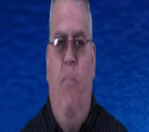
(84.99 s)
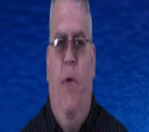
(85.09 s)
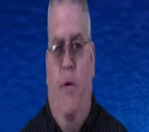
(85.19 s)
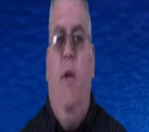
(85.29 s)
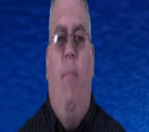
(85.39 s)

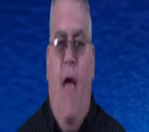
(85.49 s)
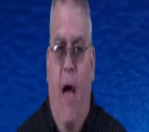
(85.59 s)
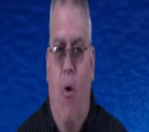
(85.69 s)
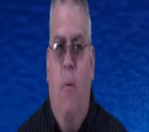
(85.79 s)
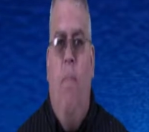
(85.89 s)
except
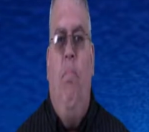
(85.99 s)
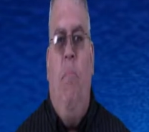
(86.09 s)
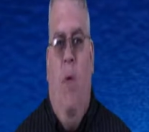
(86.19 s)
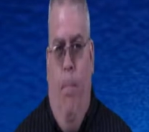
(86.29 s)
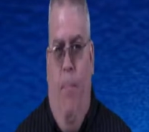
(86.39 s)
now
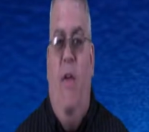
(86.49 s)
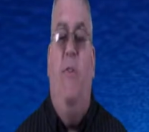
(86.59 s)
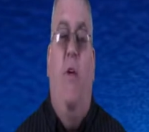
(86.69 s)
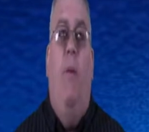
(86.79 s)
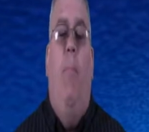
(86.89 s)
based
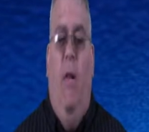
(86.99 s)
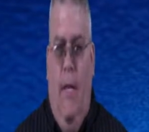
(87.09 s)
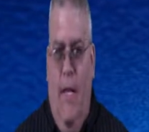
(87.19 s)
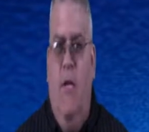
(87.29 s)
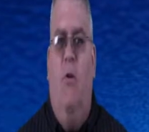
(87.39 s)
on the
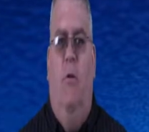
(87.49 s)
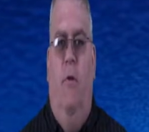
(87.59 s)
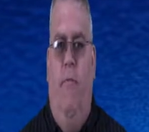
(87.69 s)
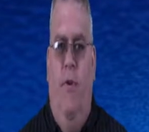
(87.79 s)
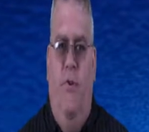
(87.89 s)
political
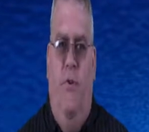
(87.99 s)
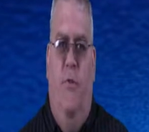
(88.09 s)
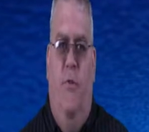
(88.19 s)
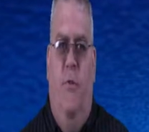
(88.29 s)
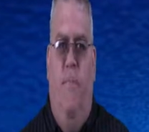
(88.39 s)

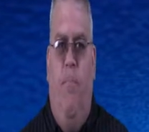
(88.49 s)
divisions.